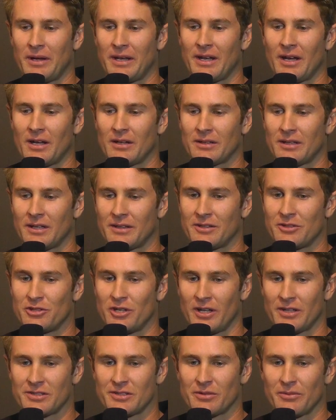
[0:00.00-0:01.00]
not get the
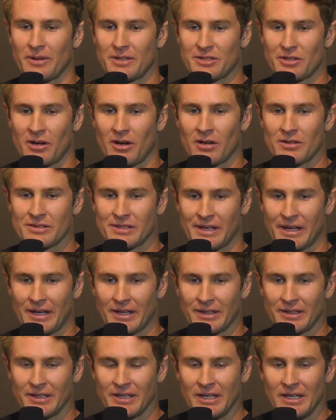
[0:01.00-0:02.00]
chance to race cars
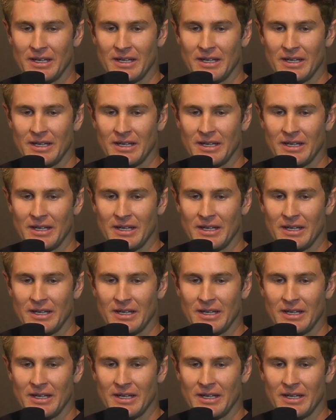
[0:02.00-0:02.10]
again,